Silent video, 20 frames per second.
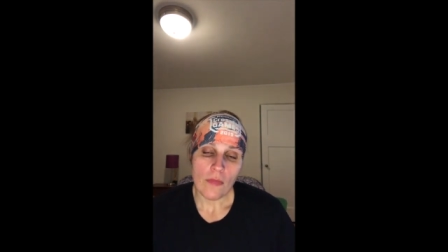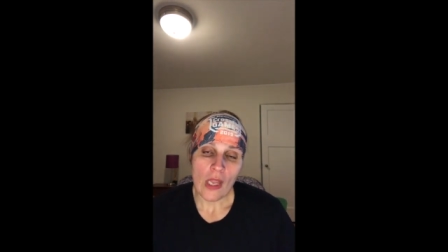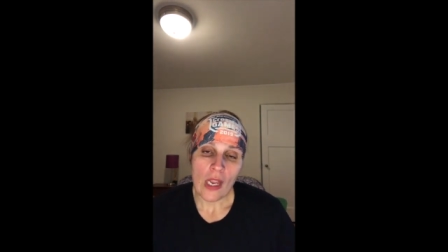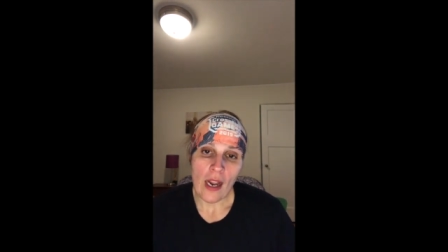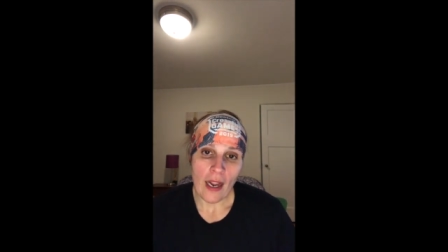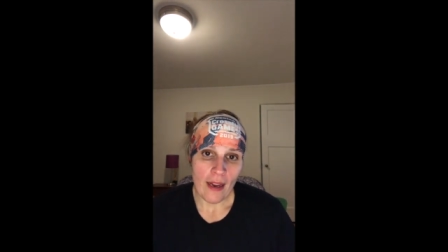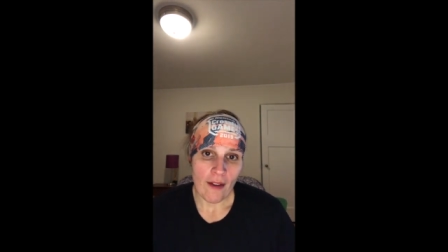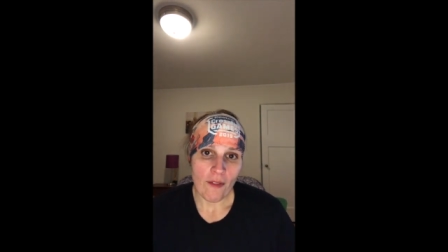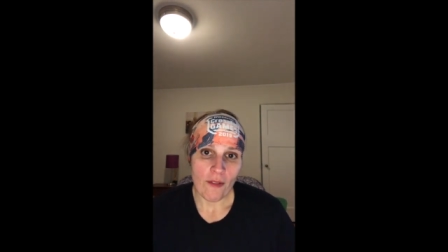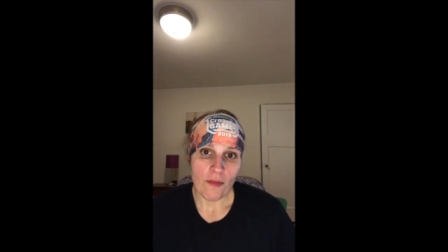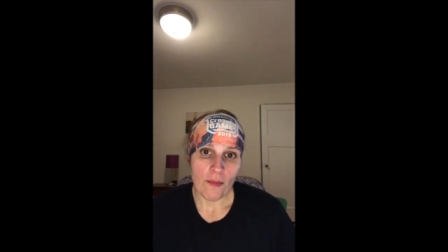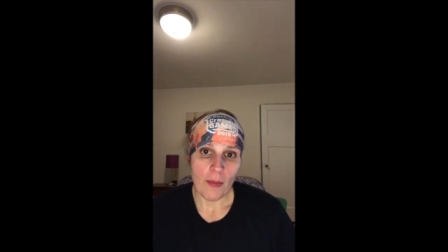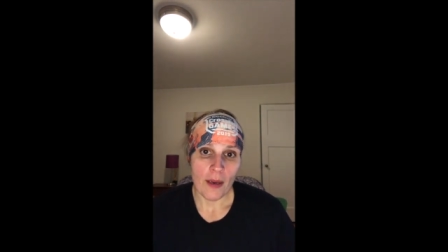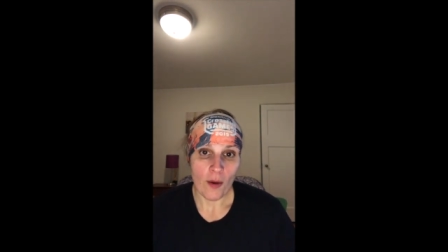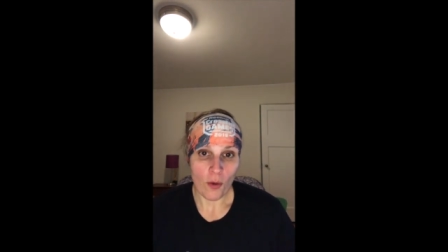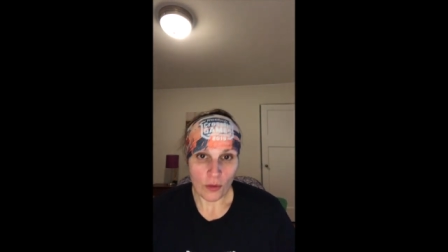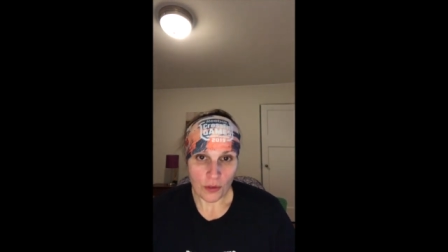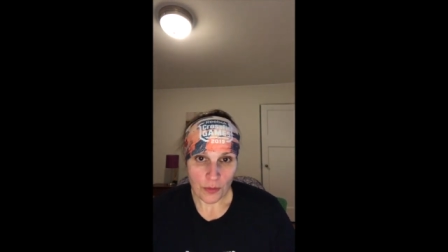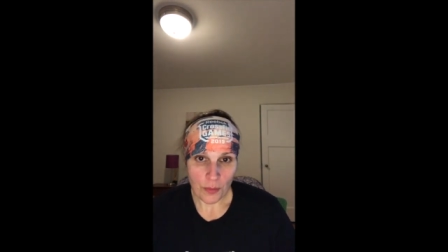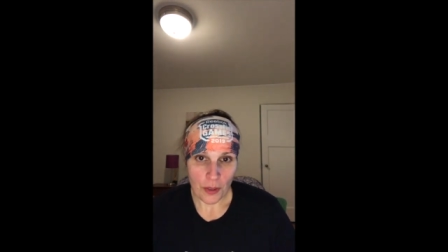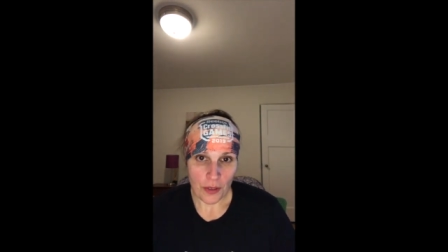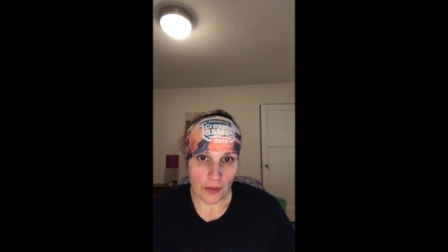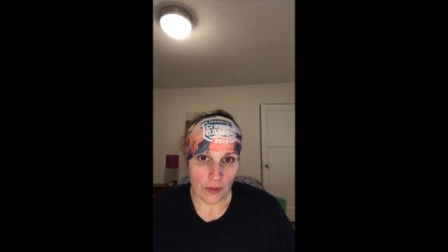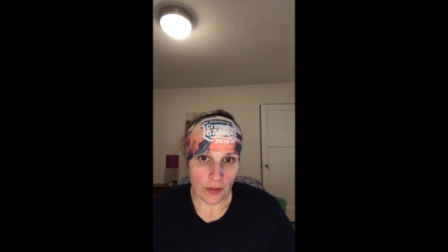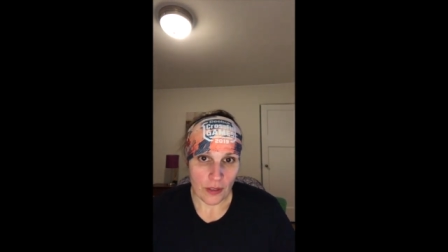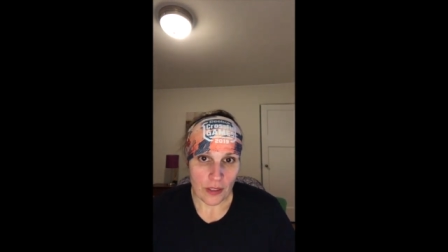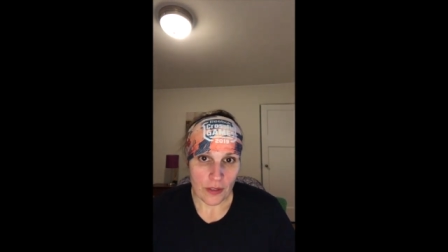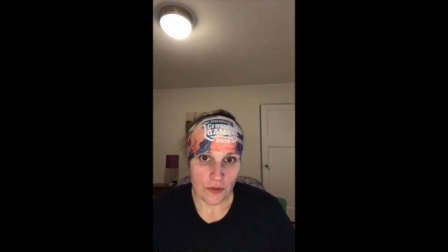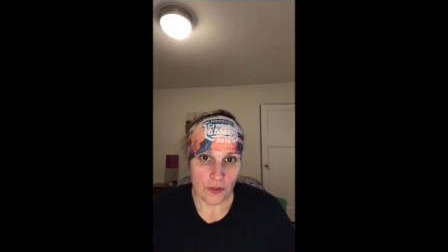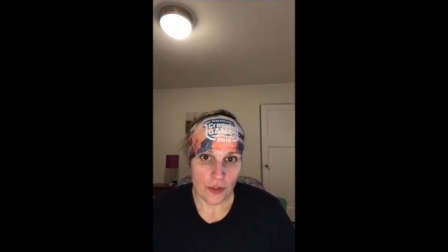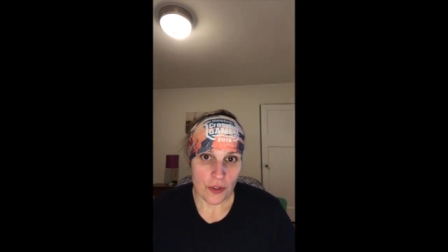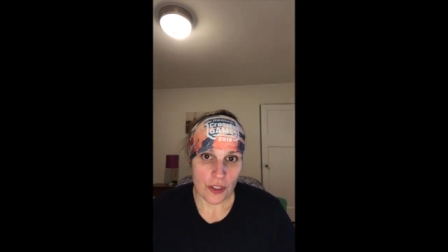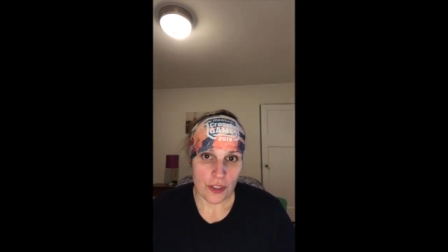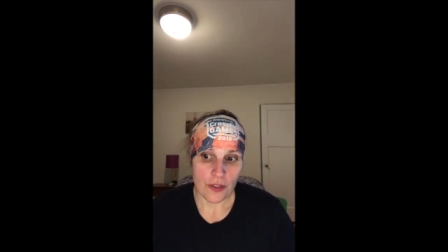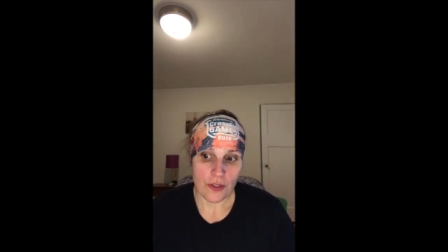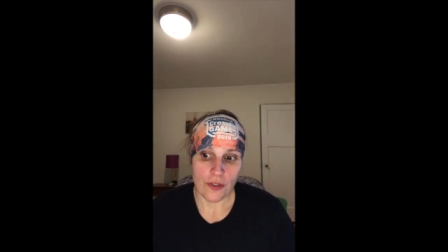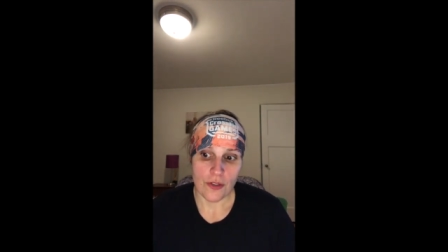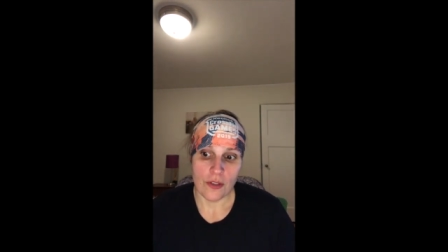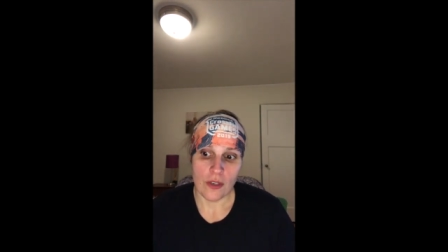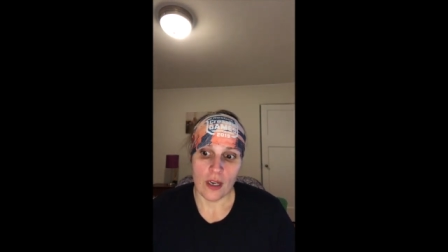I have my older brother lives
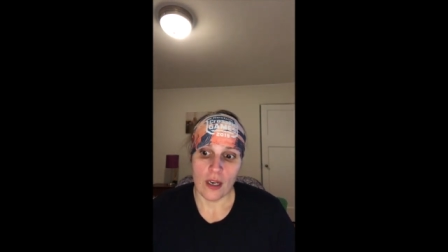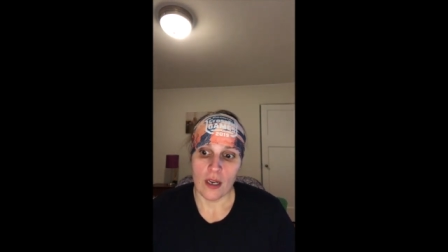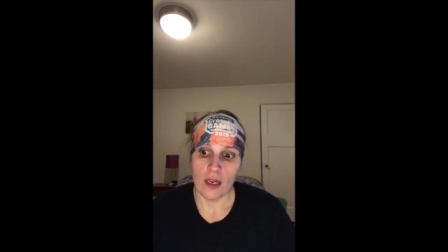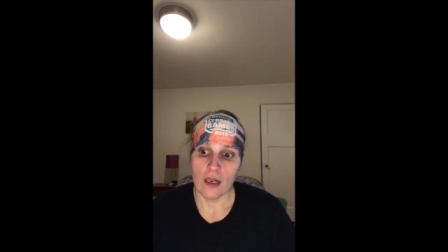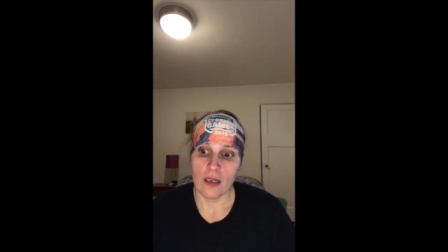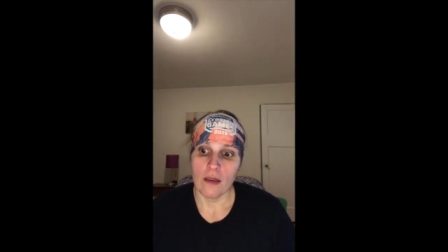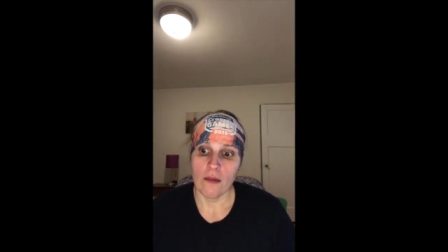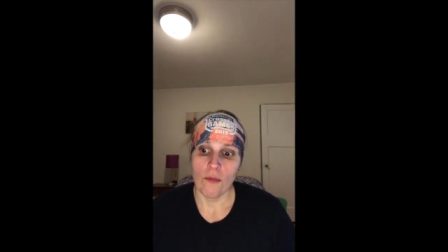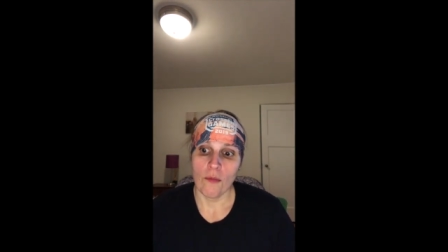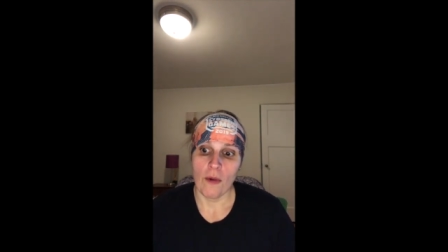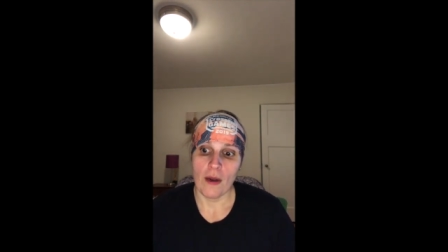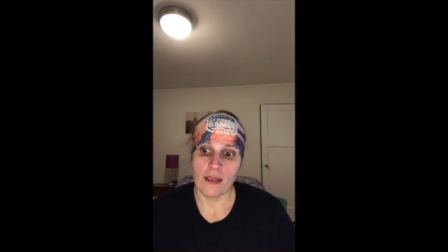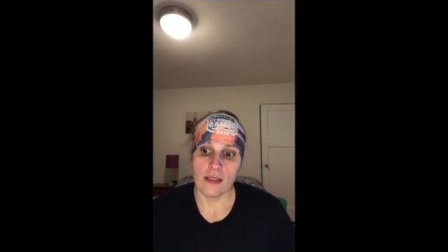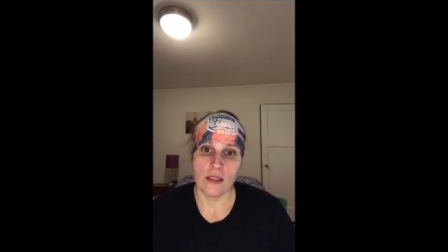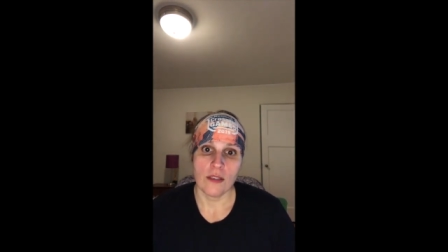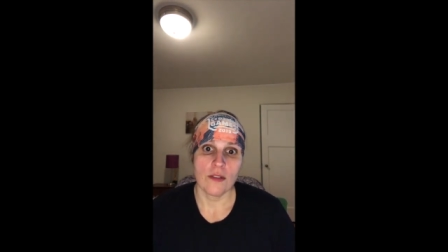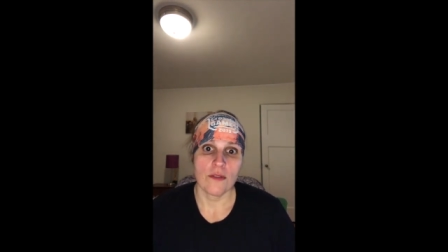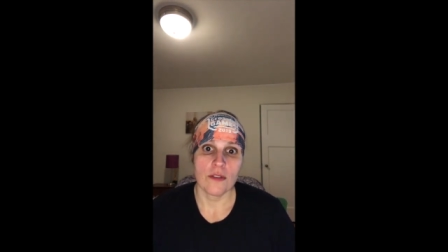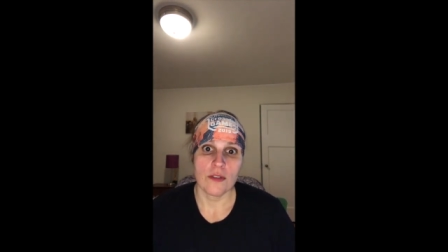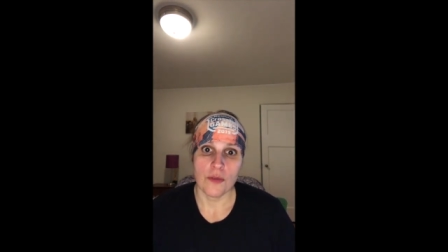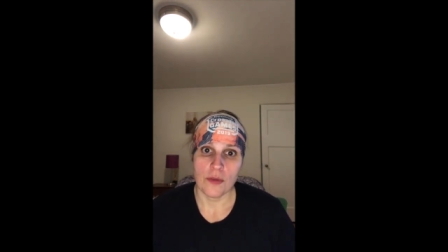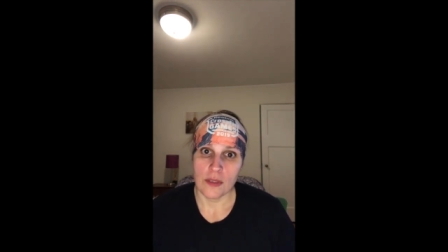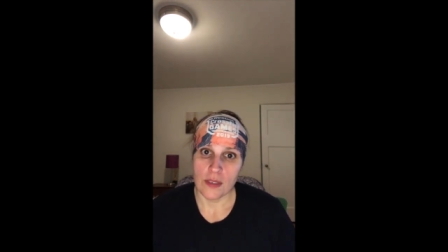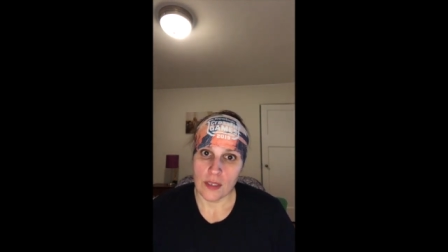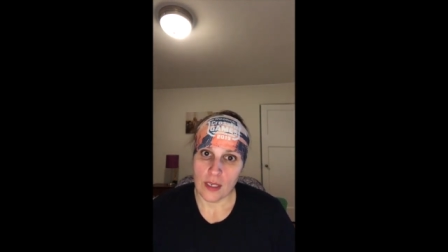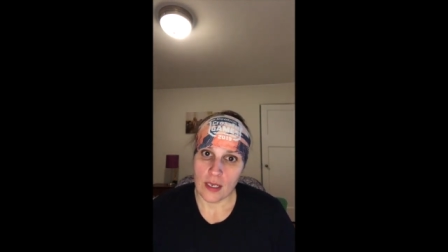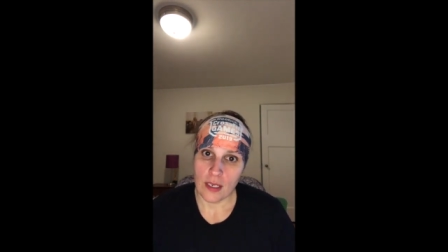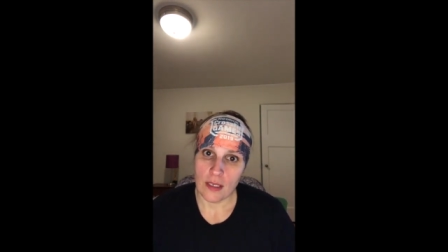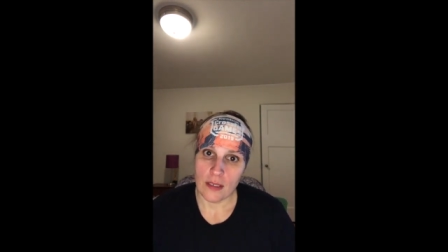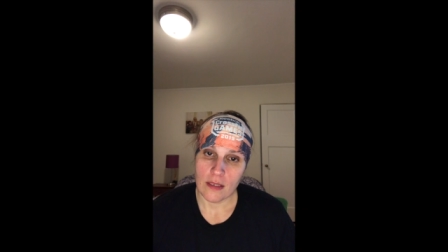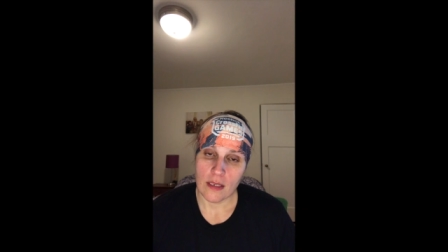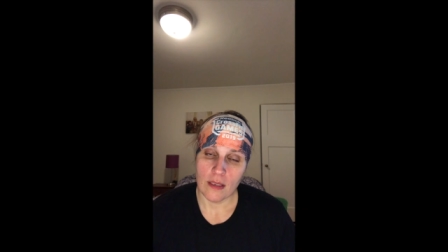just uh, west of the Twin Cities.